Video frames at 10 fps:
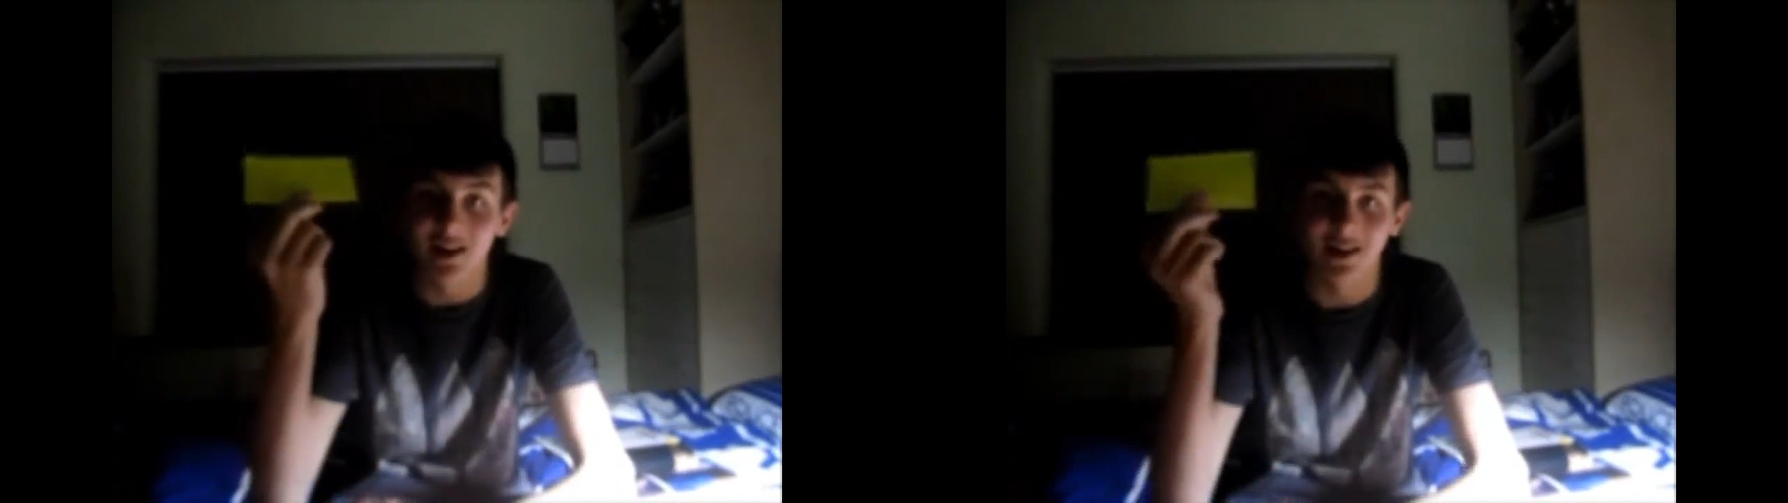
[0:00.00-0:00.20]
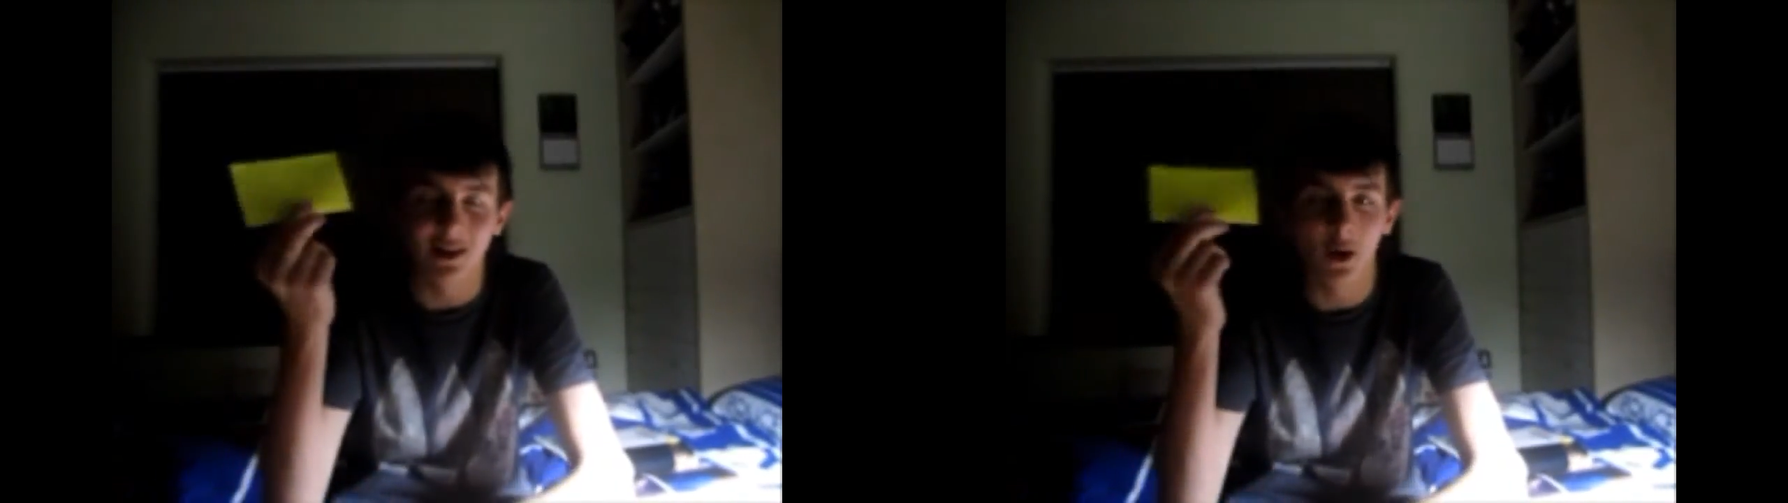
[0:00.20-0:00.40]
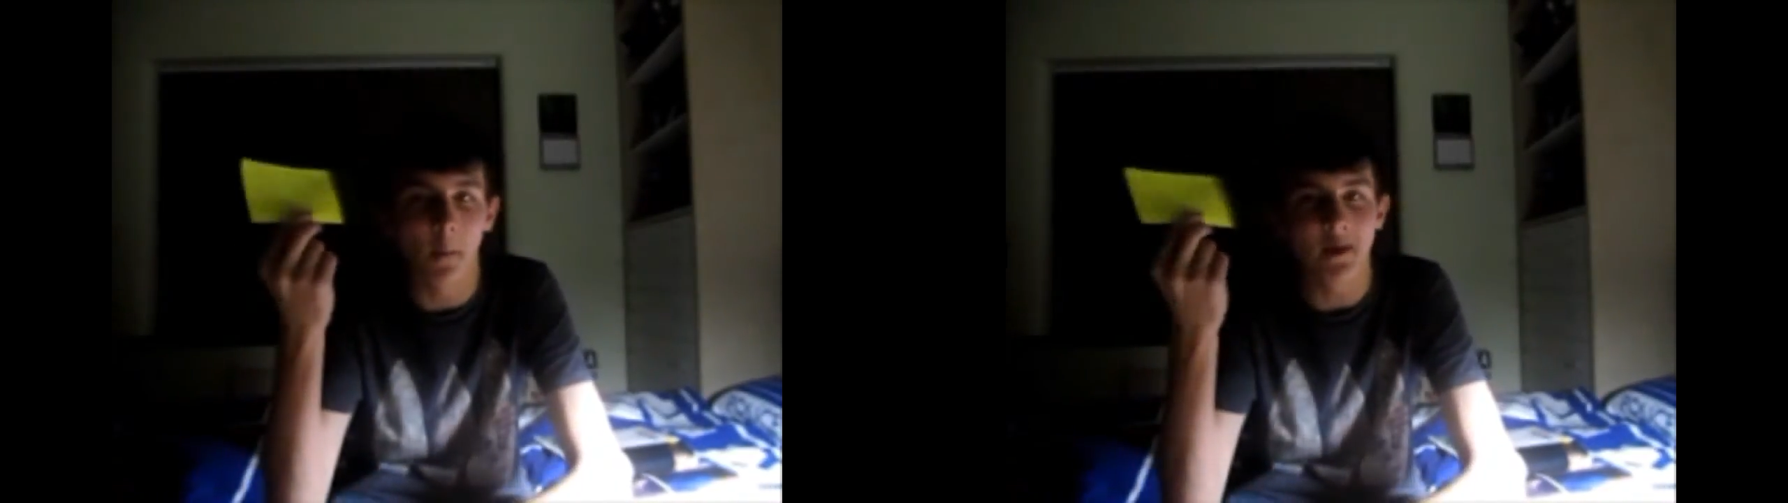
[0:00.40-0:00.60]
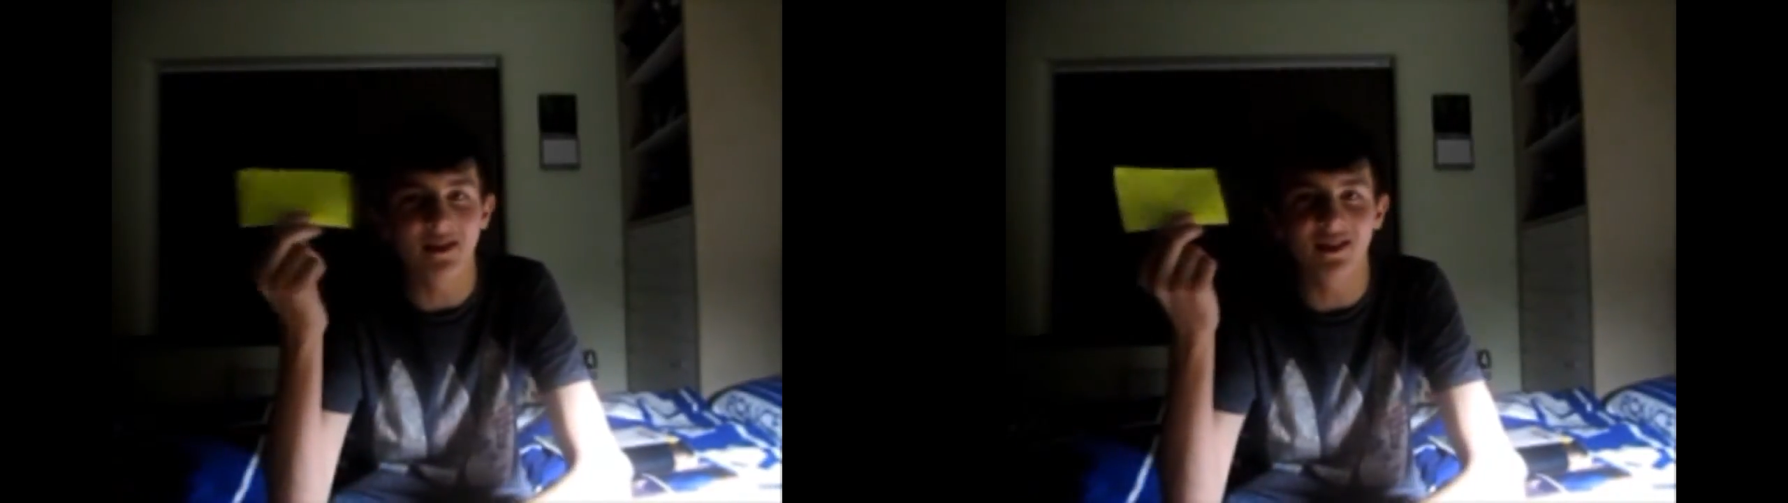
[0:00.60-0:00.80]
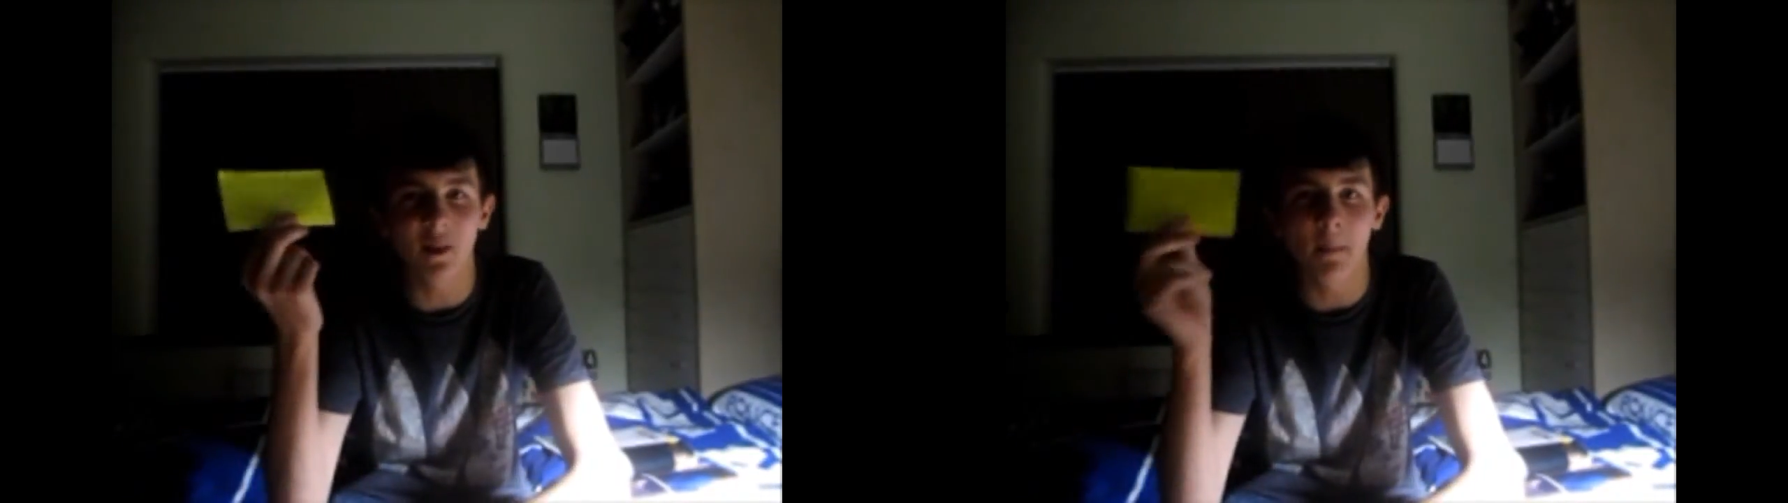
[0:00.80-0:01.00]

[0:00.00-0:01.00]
the little pieces of